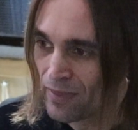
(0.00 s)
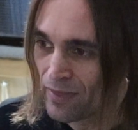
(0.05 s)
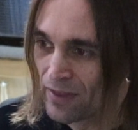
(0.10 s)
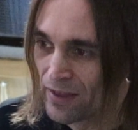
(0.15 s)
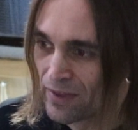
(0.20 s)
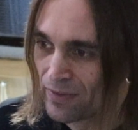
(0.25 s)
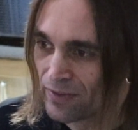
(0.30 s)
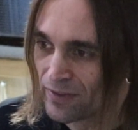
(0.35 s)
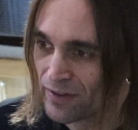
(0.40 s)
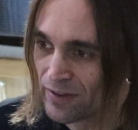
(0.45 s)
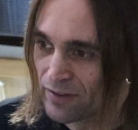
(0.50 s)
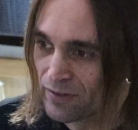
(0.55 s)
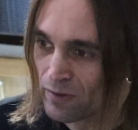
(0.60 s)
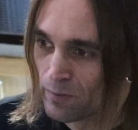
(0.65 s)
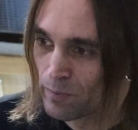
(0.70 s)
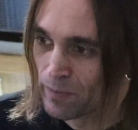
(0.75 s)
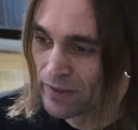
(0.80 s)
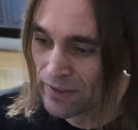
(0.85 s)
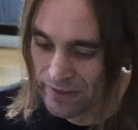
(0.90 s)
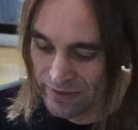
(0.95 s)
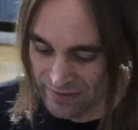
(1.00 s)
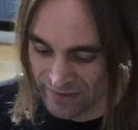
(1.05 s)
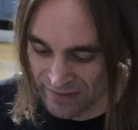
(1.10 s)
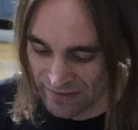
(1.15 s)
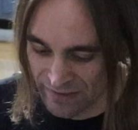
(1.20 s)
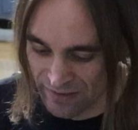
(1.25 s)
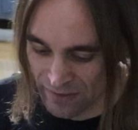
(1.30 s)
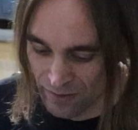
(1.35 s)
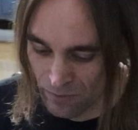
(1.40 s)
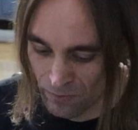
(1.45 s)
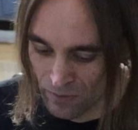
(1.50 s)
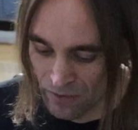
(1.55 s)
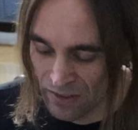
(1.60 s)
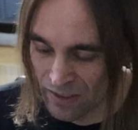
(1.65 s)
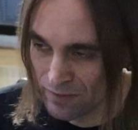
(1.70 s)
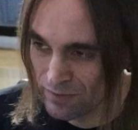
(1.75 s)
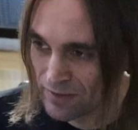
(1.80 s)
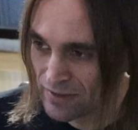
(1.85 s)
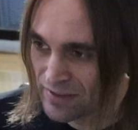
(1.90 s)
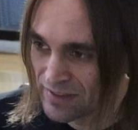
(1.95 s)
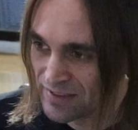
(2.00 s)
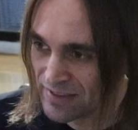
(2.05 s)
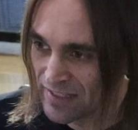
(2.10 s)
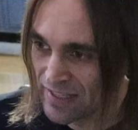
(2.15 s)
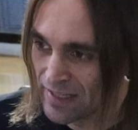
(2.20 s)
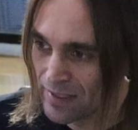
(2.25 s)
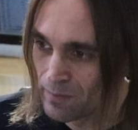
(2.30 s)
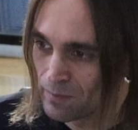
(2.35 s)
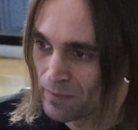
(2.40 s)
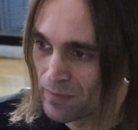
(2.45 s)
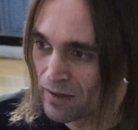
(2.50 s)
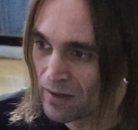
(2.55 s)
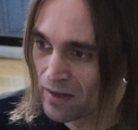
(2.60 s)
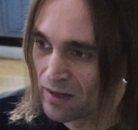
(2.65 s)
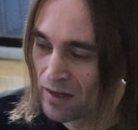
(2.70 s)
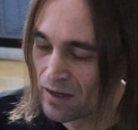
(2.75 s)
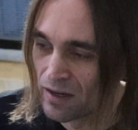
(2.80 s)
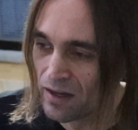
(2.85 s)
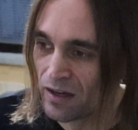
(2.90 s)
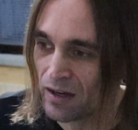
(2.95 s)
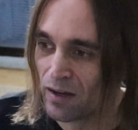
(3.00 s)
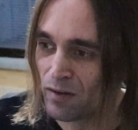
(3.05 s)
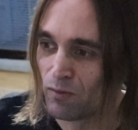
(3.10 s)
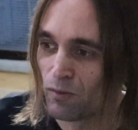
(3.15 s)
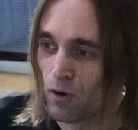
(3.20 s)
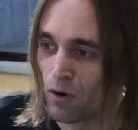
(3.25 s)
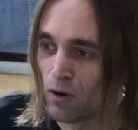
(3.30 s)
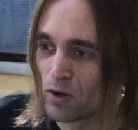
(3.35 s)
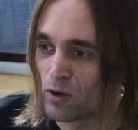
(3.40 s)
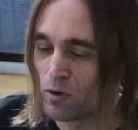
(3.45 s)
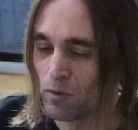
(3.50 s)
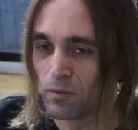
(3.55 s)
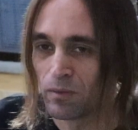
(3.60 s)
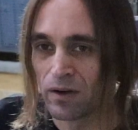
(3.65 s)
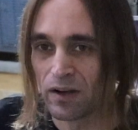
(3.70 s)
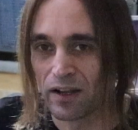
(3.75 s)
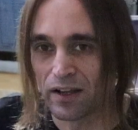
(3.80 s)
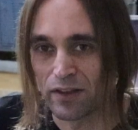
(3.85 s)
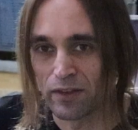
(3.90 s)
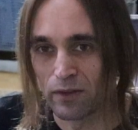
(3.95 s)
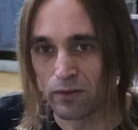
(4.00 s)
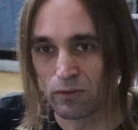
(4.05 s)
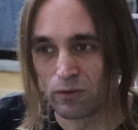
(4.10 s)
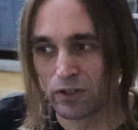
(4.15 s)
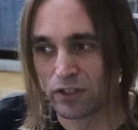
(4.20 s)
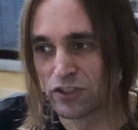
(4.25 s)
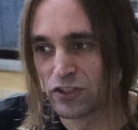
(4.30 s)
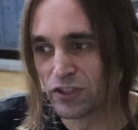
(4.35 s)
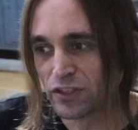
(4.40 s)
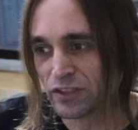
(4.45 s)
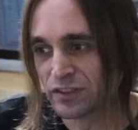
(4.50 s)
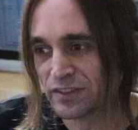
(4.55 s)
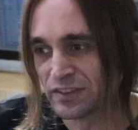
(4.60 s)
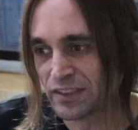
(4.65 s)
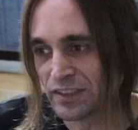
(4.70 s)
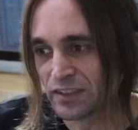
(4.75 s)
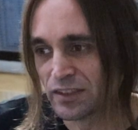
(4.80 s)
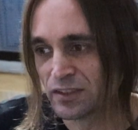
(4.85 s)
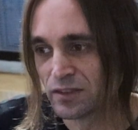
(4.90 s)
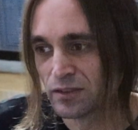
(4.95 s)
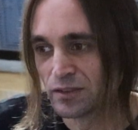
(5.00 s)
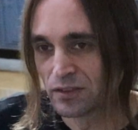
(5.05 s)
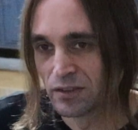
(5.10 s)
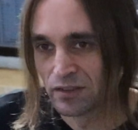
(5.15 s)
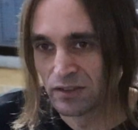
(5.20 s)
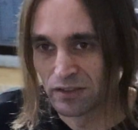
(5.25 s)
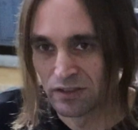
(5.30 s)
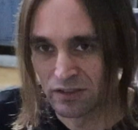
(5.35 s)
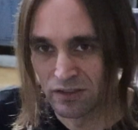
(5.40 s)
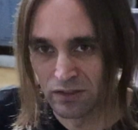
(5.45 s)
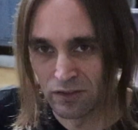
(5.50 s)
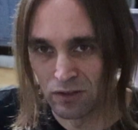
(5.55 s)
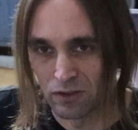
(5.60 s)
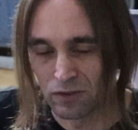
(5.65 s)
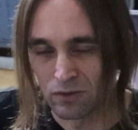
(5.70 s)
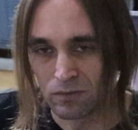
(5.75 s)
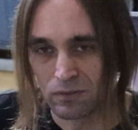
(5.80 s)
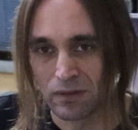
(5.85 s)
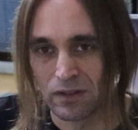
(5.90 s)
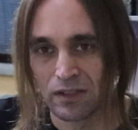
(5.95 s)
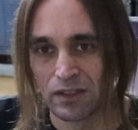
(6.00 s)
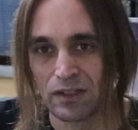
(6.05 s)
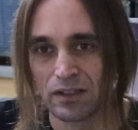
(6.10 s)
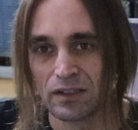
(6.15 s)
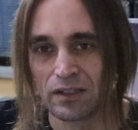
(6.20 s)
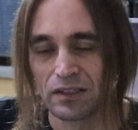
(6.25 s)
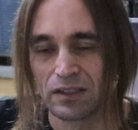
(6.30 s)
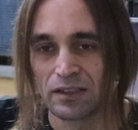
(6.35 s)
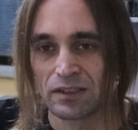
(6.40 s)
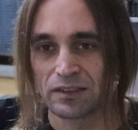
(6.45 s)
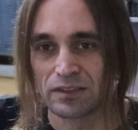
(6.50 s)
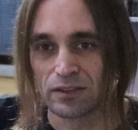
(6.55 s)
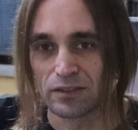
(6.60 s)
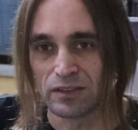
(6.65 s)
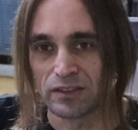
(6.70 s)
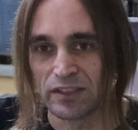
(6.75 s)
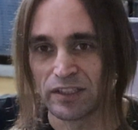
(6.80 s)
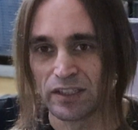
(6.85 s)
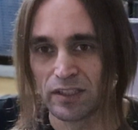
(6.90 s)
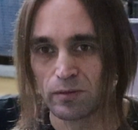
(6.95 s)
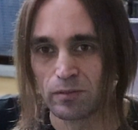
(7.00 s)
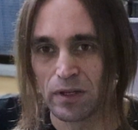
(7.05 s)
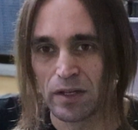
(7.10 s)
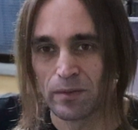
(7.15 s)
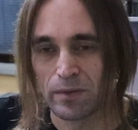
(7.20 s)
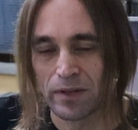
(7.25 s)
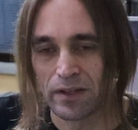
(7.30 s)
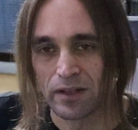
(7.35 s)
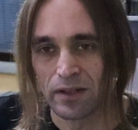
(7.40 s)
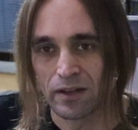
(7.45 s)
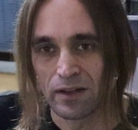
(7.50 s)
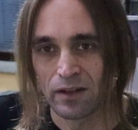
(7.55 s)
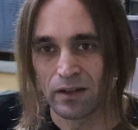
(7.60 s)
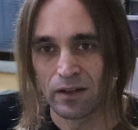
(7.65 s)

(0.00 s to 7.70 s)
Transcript: then the repeated signal will have the same volume like the original signal. So you can hear maybe